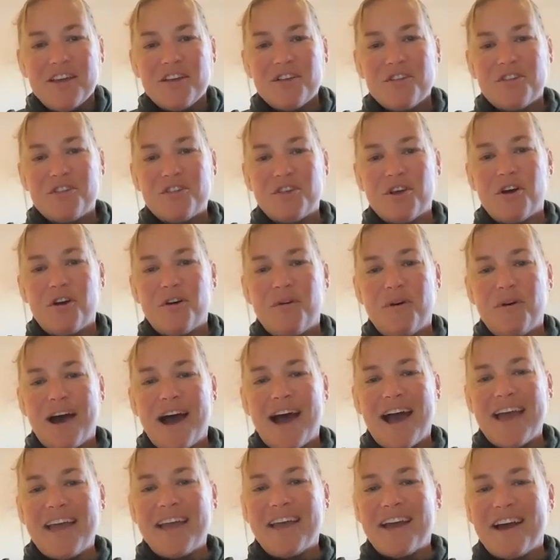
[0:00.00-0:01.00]
So
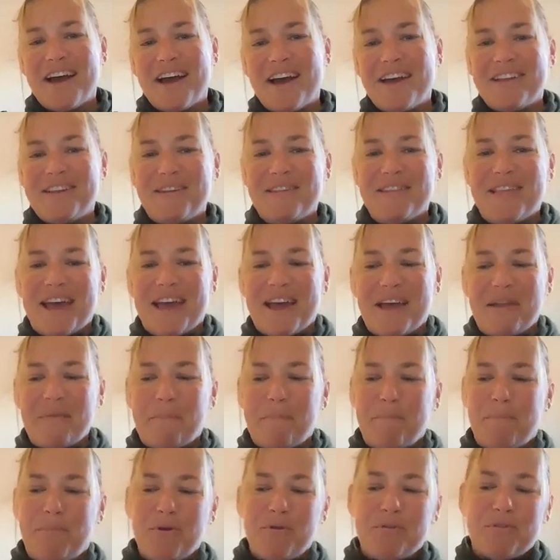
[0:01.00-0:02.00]
I got that
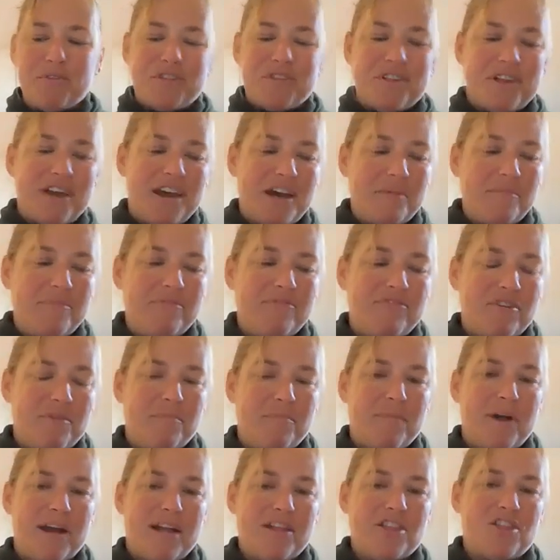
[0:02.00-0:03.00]
boost up from
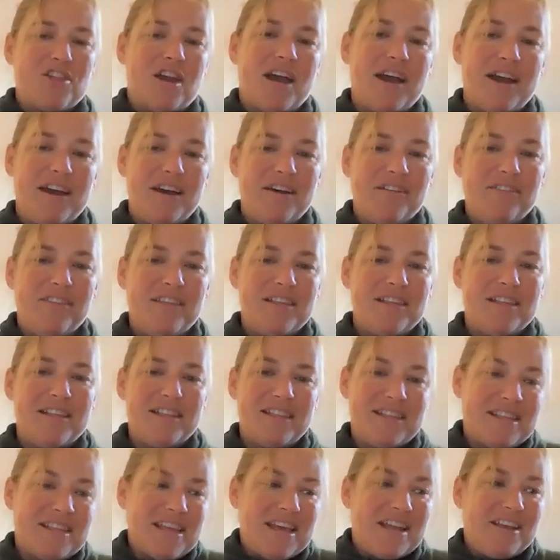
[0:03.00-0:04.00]
my child that
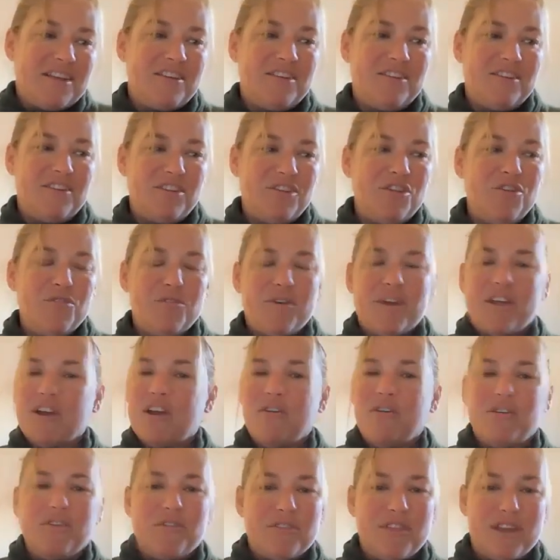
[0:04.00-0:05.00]
said, you can
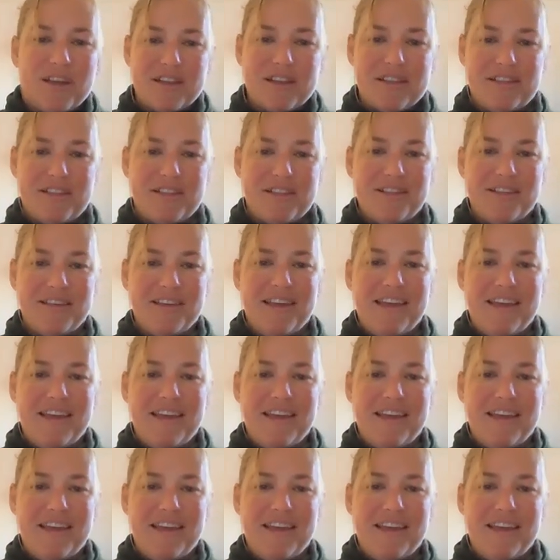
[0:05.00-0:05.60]
go do this.